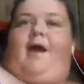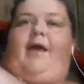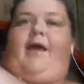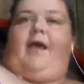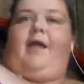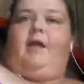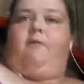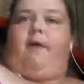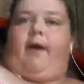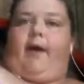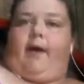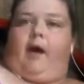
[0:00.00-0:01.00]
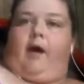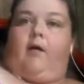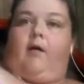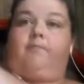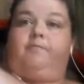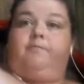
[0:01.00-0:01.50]
Anyway,
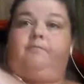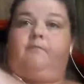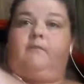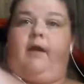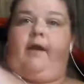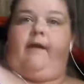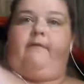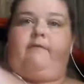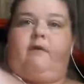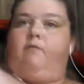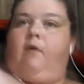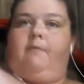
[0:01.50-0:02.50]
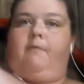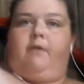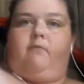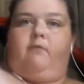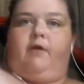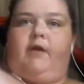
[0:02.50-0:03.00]
and they're
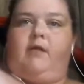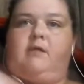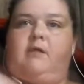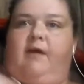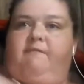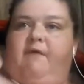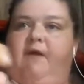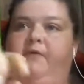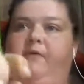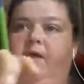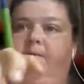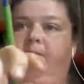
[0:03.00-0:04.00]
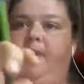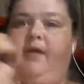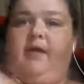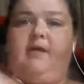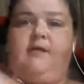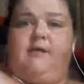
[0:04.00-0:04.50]
Robin Reads. I've got the link, but I
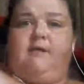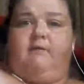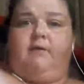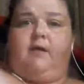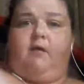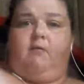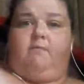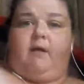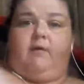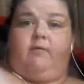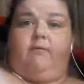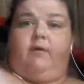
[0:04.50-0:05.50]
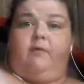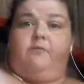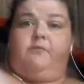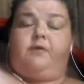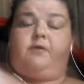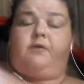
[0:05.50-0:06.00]
can't see the link on my little
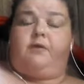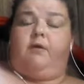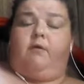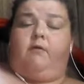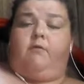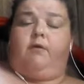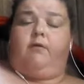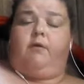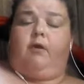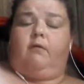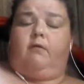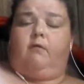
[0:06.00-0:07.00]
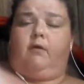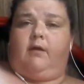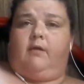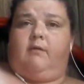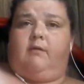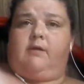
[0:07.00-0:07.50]
notes, so you can look
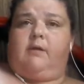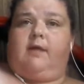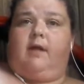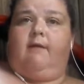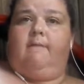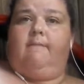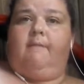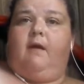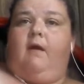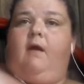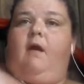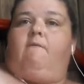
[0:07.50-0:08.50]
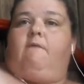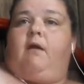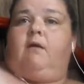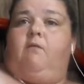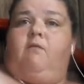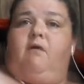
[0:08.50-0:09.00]
at the list again.
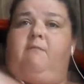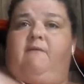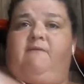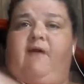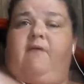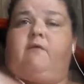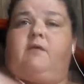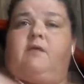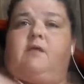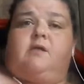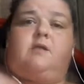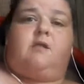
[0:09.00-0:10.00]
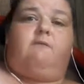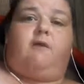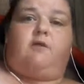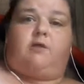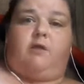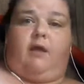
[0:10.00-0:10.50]
Finally, one of my favorites is the
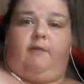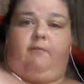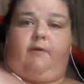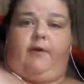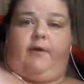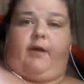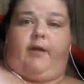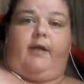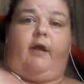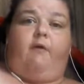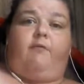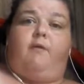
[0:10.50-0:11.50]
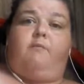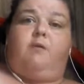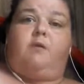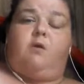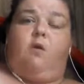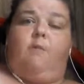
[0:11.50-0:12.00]
Fussy Librarian. Now, their
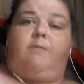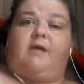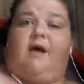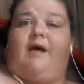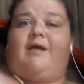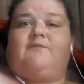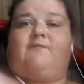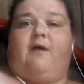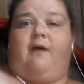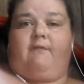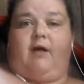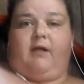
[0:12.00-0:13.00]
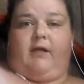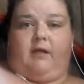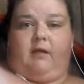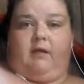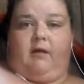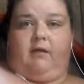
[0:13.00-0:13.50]
books go up as high as
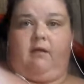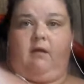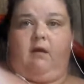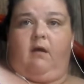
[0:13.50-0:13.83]
$5.99.